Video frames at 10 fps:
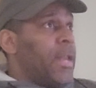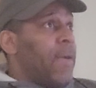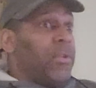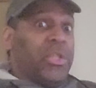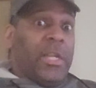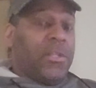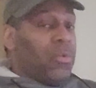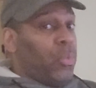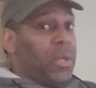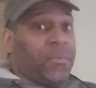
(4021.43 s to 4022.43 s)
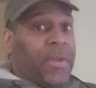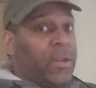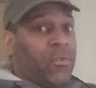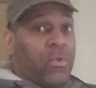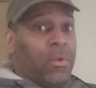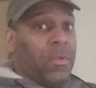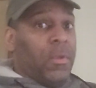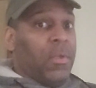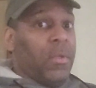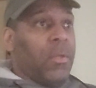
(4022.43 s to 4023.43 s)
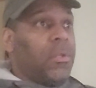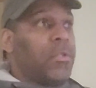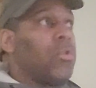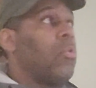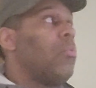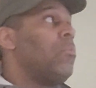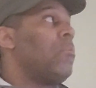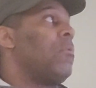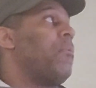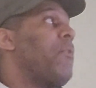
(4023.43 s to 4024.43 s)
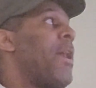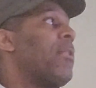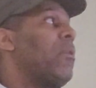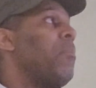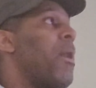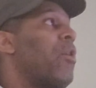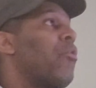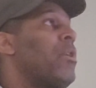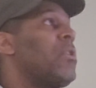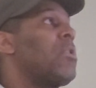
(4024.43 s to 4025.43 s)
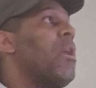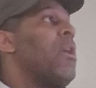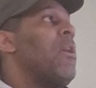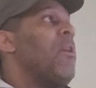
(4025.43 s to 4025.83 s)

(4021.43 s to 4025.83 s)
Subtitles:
didn't have a chance to win this fight at all. So the fact of the matter is,